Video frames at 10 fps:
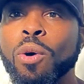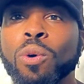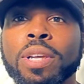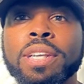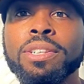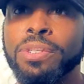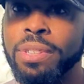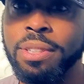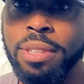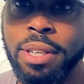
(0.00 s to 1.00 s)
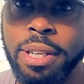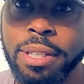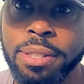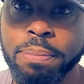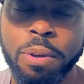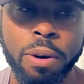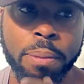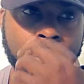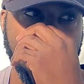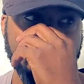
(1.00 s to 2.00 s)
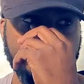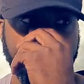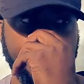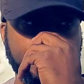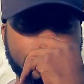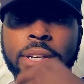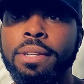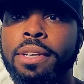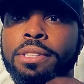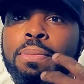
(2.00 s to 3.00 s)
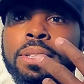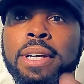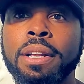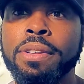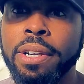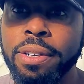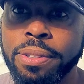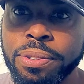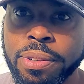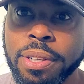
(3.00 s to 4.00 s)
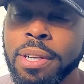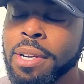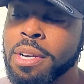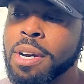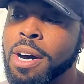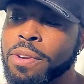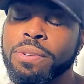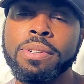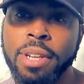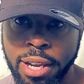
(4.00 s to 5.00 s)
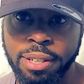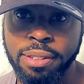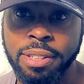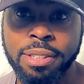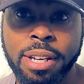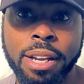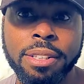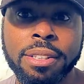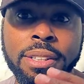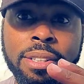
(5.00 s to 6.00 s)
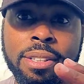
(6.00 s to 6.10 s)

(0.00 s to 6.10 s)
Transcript: All industries aren't bad. When I say things about the healthcare industry, understand it's not an